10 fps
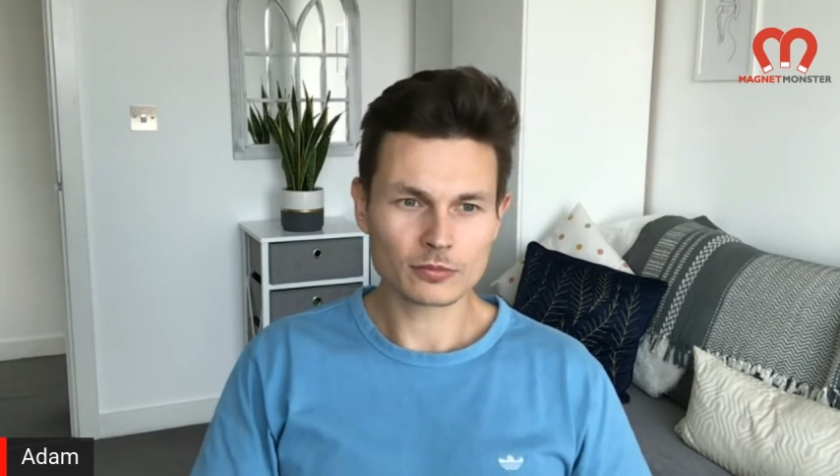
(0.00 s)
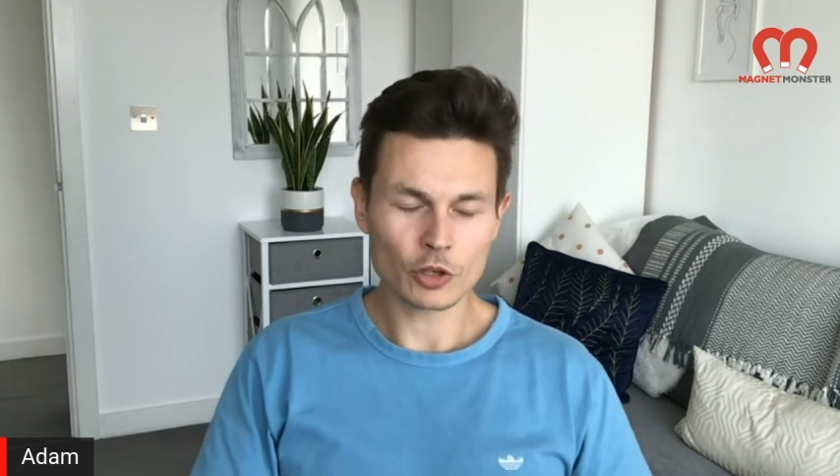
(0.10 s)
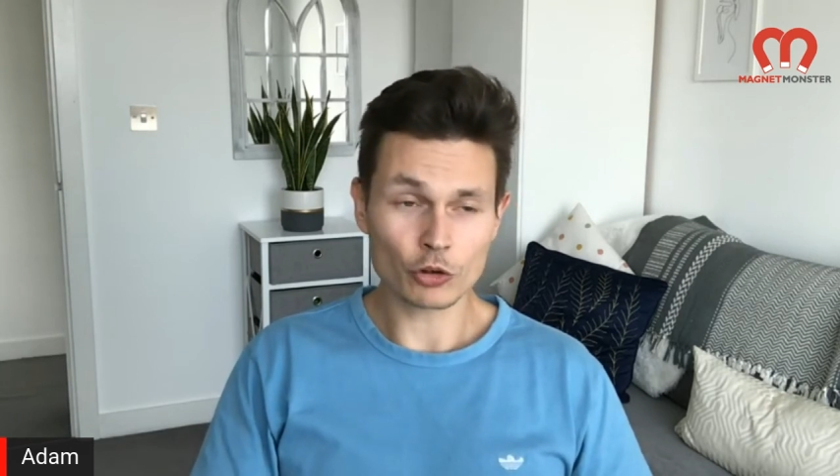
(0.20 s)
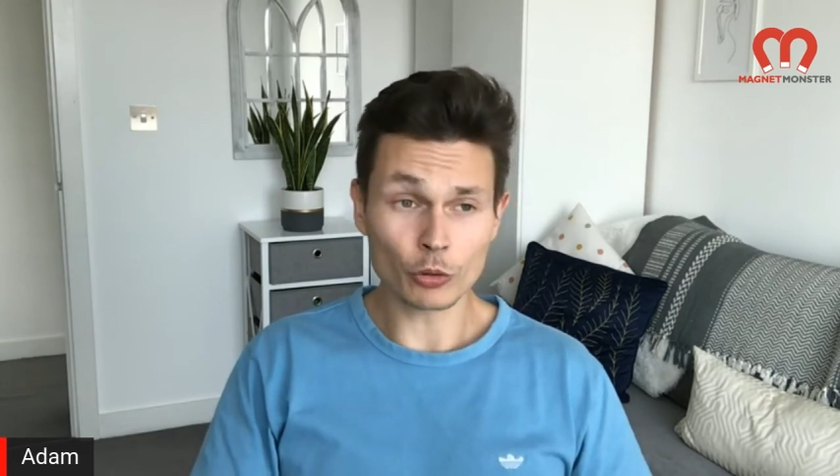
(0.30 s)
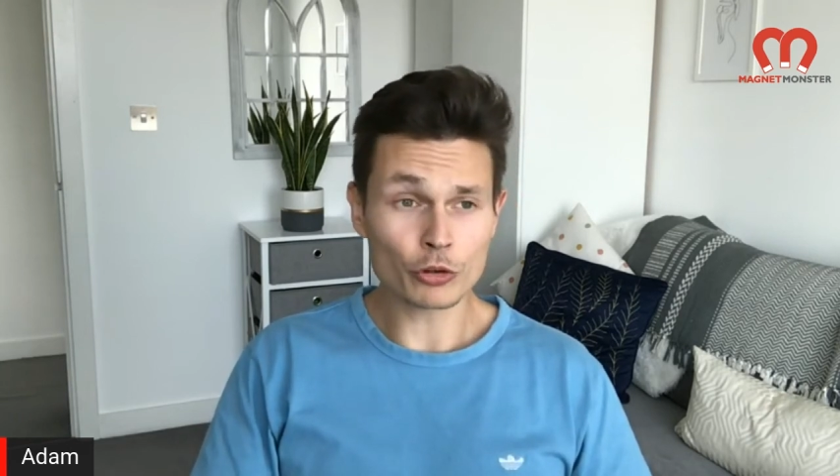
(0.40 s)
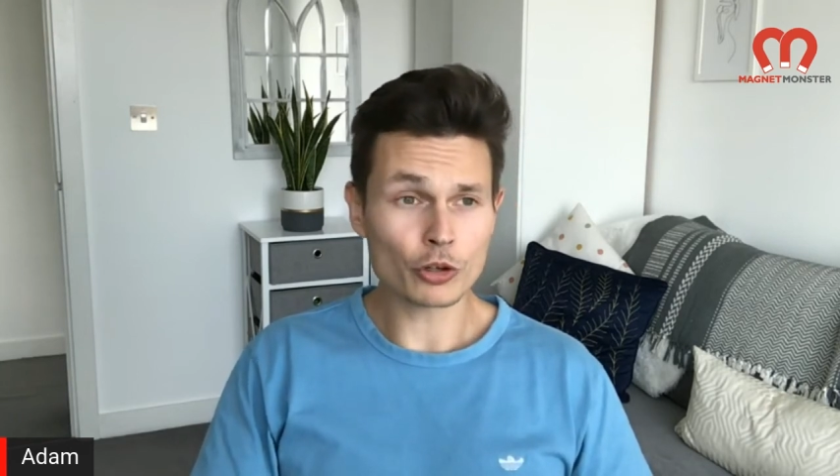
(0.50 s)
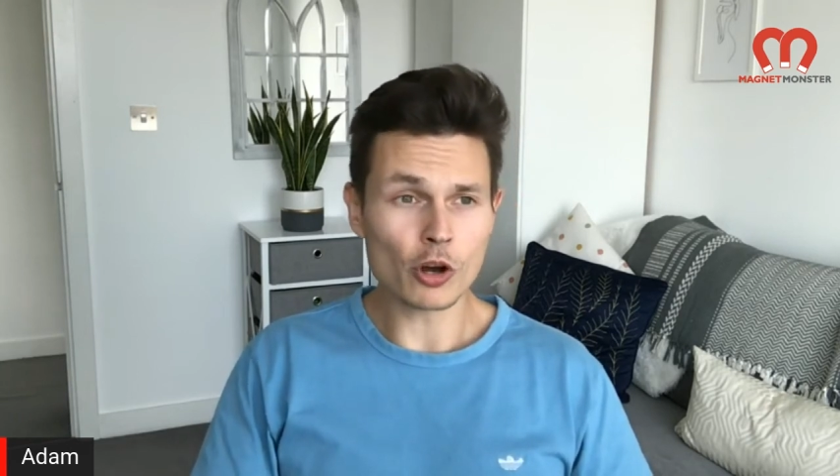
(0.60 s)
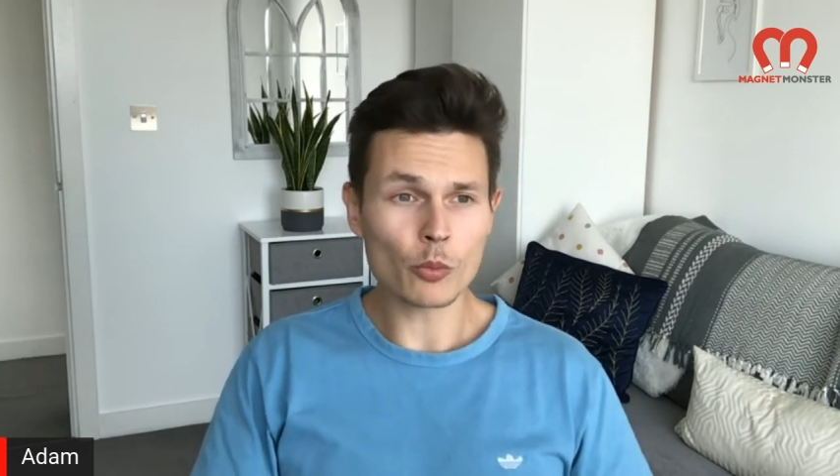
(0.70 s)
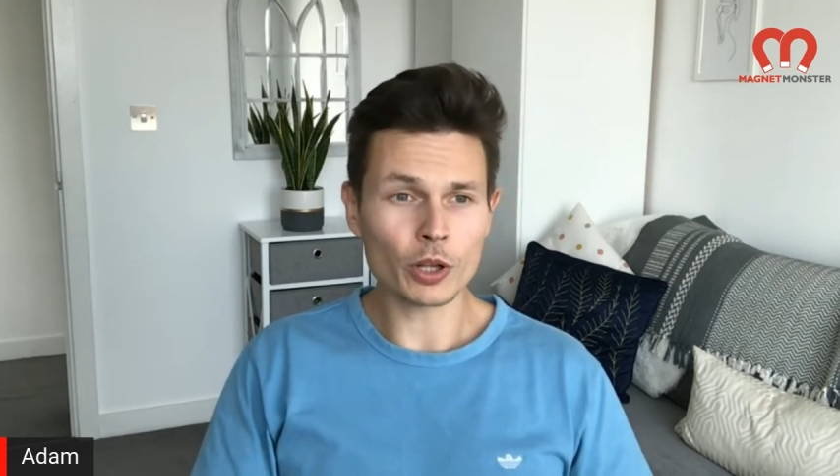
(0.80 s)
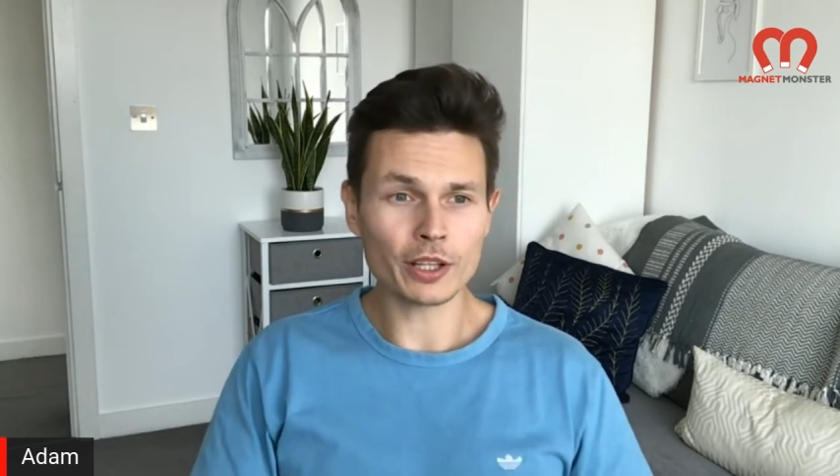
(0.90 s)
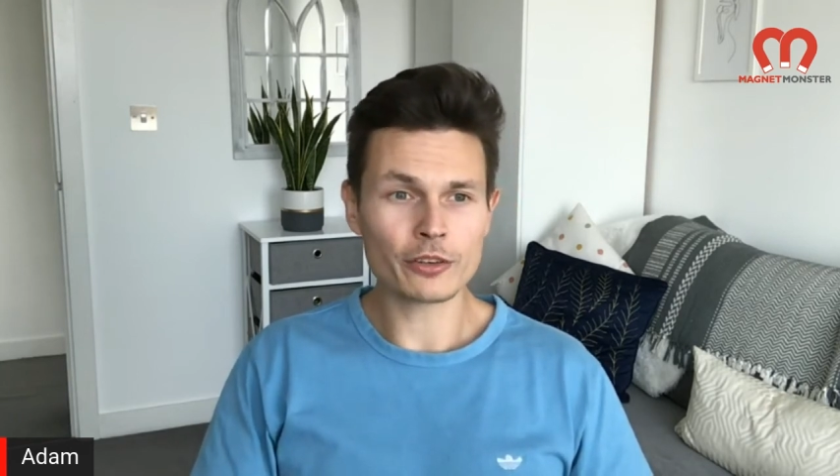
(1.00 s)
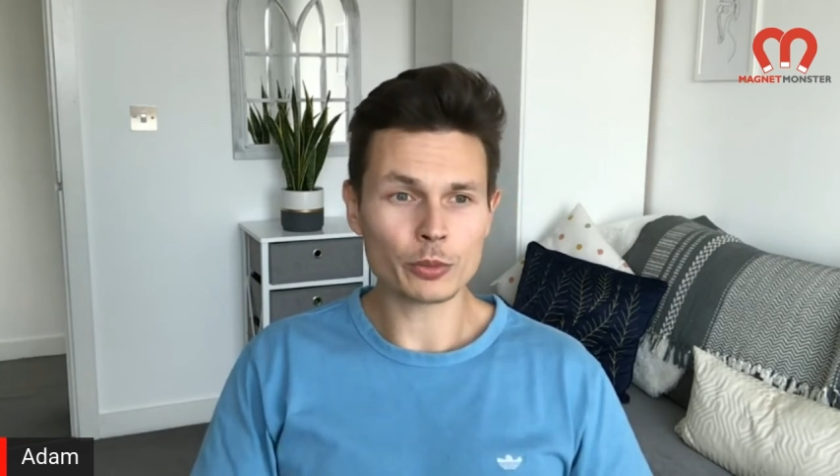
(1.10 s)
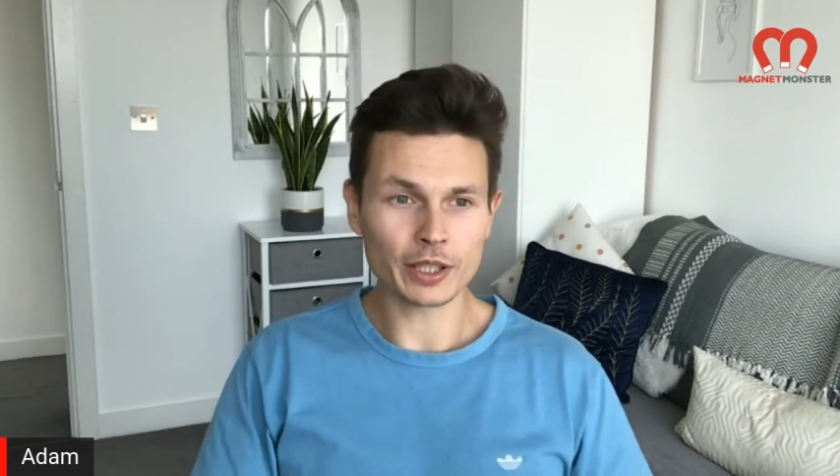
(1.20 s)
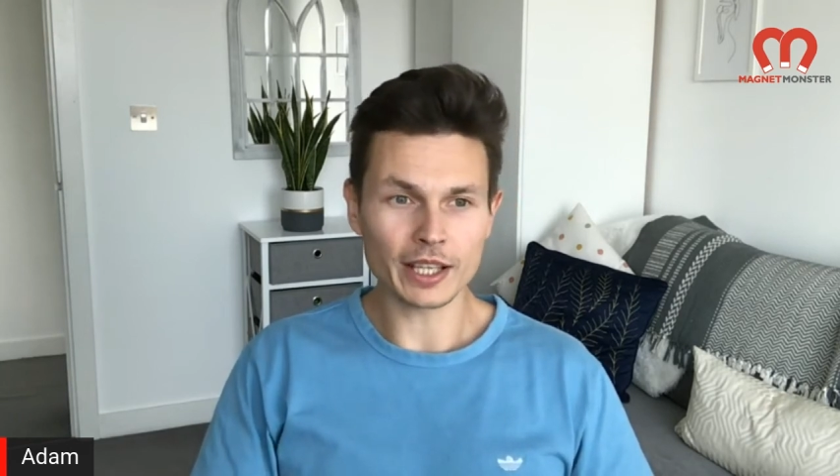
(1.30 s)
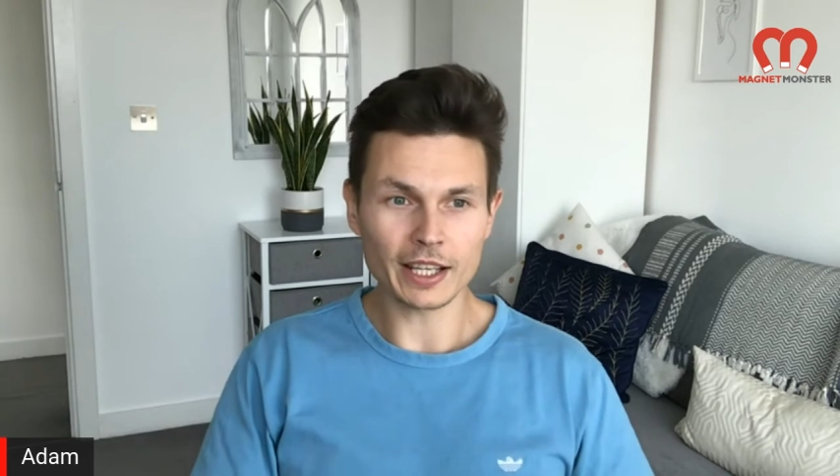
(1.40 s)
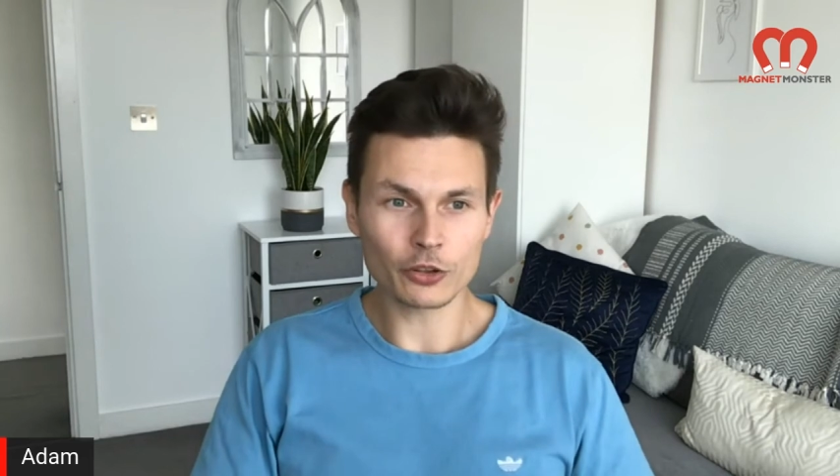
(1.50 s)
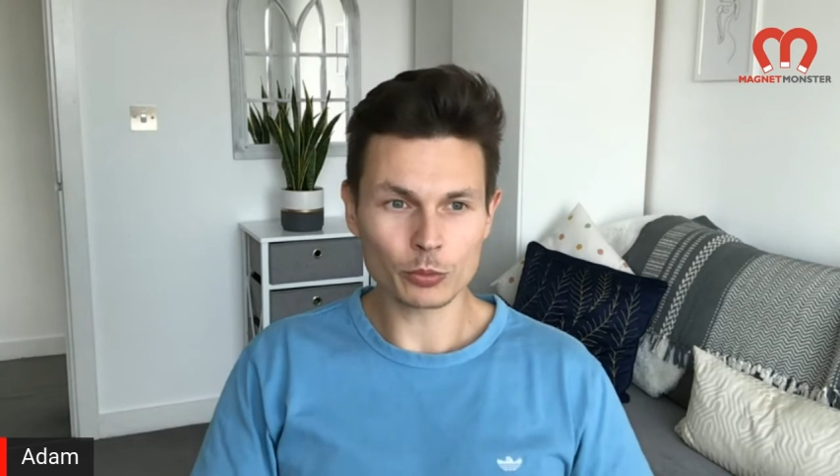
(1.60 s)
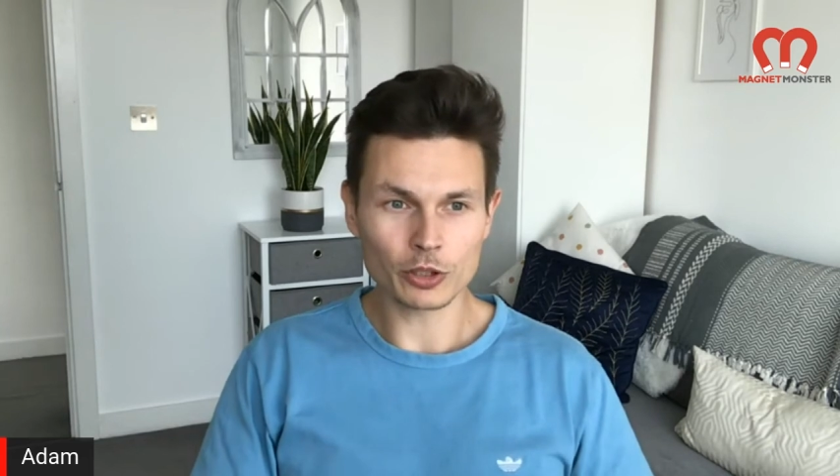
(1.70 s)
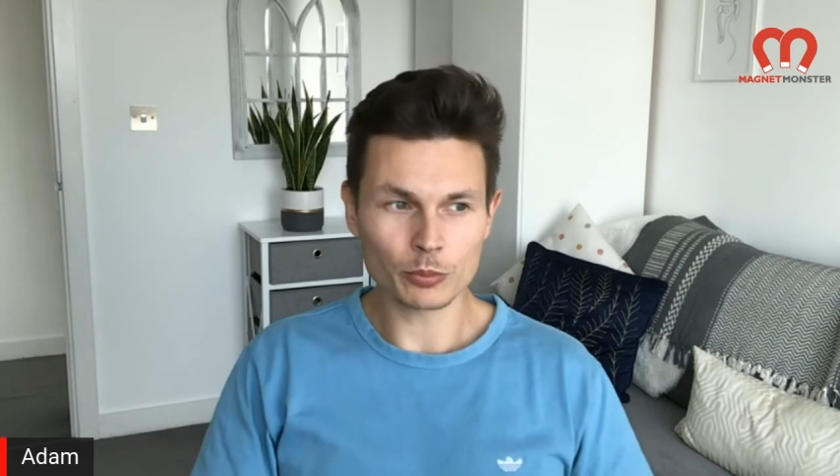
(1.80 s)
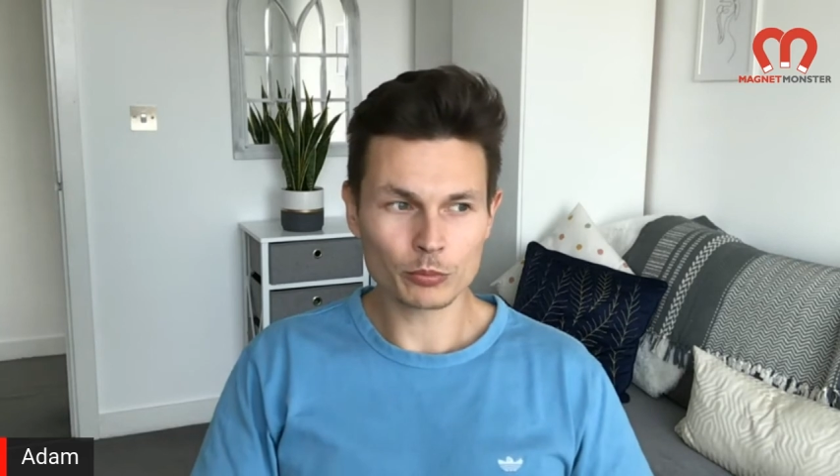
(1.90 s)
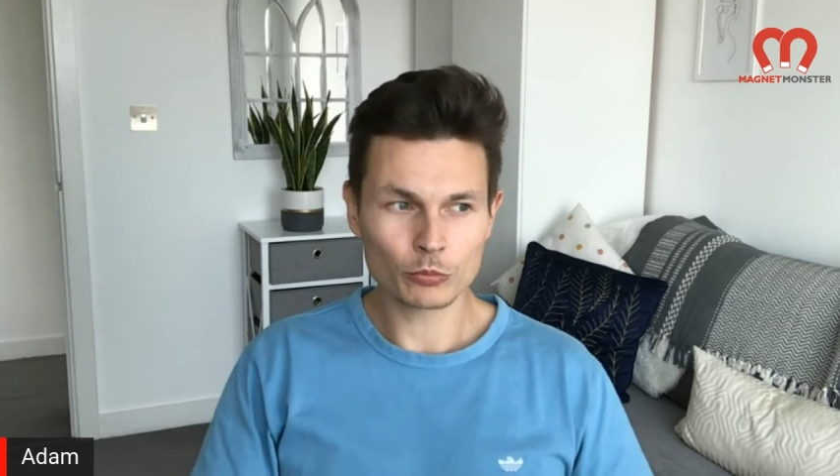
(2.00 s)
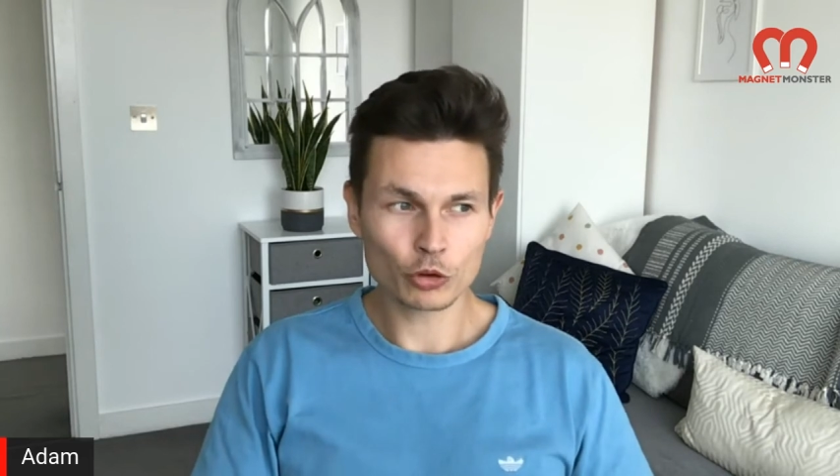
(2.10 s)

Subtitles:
It shows you're not willing to engage with them.